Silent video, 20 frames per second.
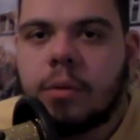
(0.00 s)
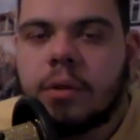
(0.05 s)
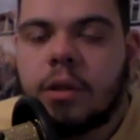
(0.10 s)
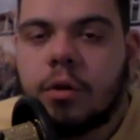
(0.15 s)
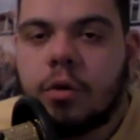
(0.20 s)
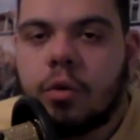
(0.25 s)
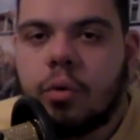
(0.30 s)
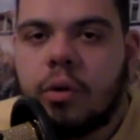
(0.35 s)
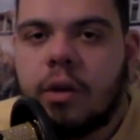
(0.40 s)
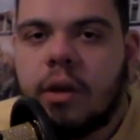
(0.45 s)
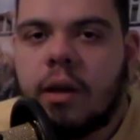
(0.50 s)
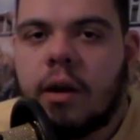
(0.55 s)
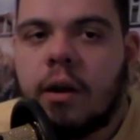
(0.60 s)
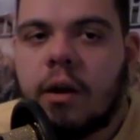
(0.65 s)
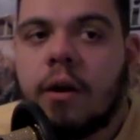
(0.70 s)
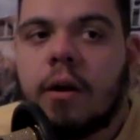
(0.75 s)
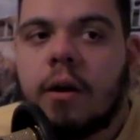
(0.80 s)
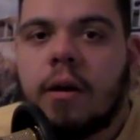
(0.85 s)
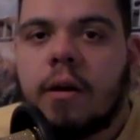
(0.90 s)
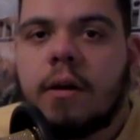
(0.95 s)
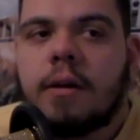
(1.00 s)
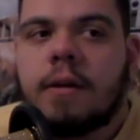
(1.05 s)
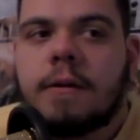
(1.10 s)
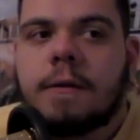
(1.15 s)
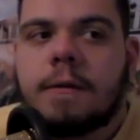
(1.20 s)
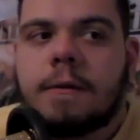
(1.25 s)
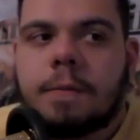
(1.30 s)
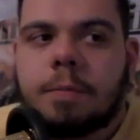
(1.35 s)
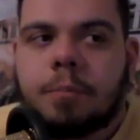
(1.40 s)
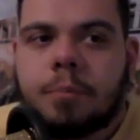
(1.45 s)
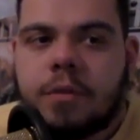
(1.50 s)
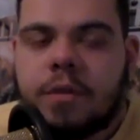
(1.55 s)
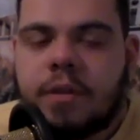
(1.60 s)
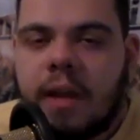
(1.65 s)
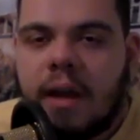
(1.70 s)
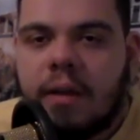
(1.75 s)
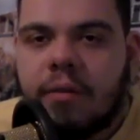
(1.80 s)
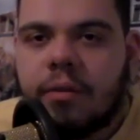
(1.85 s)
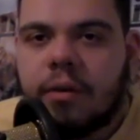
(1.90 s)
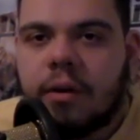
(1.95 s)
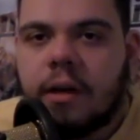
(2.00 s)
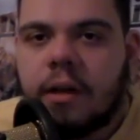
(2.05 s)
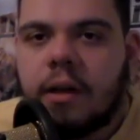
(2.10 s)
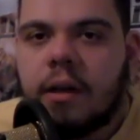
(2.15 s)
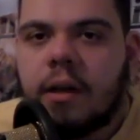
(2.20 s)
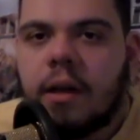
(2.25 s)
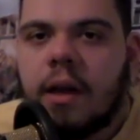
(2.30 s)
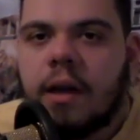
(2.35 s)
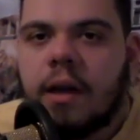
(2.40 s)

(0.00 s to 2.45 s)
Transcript: but the new year, definitely